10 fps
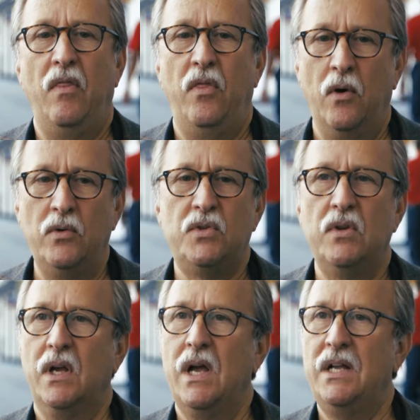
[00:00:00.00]
those
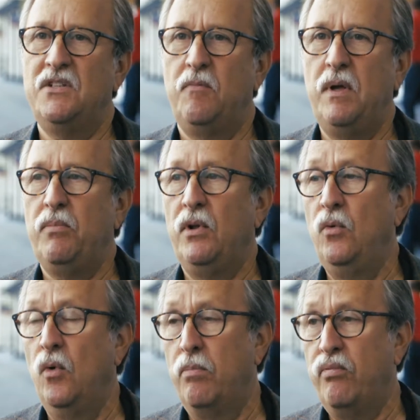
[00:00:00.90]
are the kinds of people
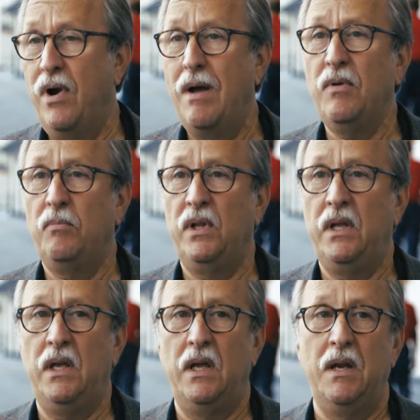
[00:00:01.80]
who are
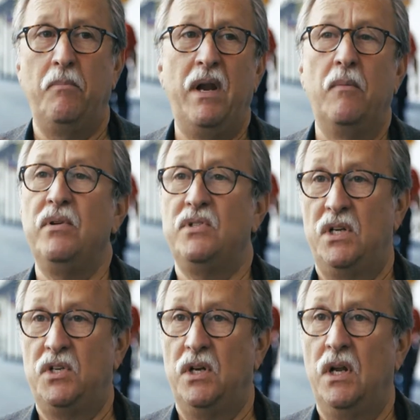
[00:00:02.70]
probably in a better
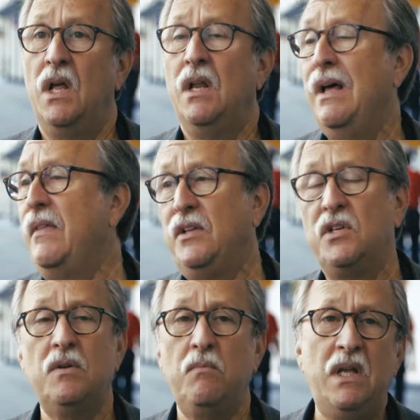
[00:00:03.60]
position. Now, that
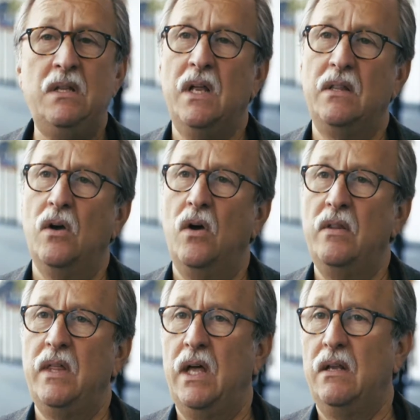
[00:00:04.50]
doesn't mean that the
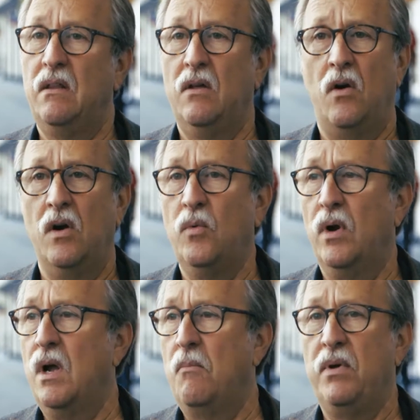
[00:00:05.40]

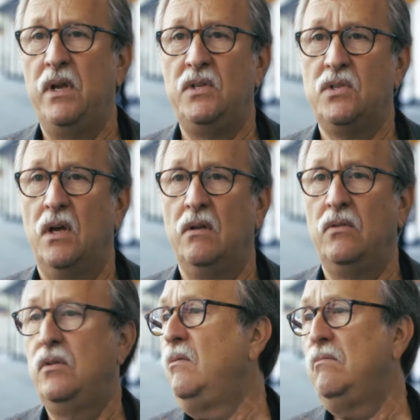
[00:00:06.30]
hardware companies
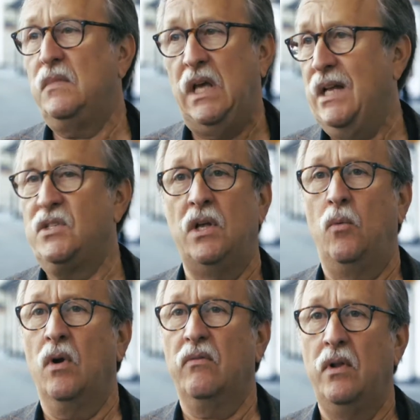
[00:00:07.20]
can't sell
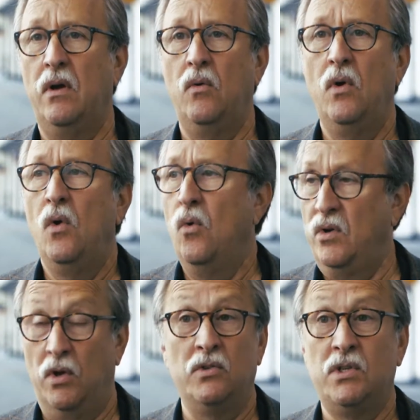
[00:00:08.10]
workflow
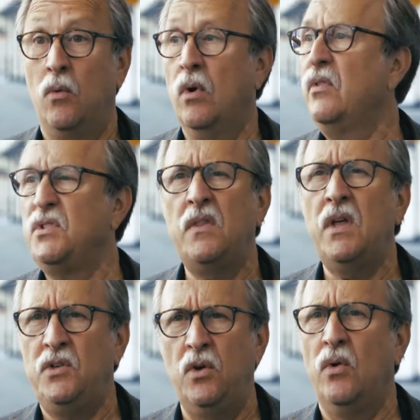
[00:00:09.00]
or don't sell workflows, and
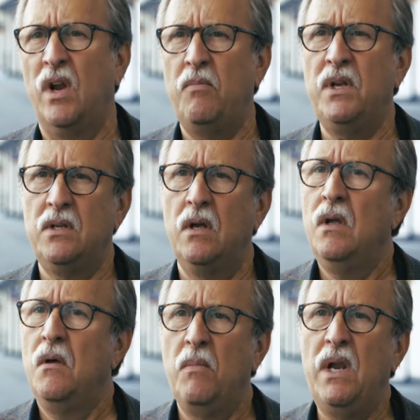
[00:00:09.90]
they do, and I've been to
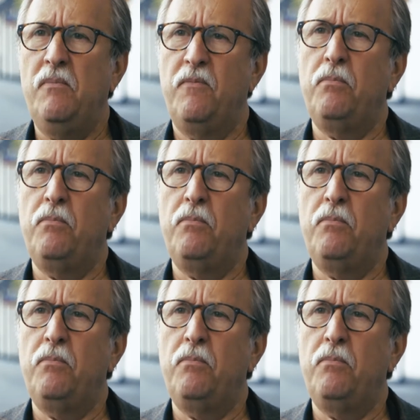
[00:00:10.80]
many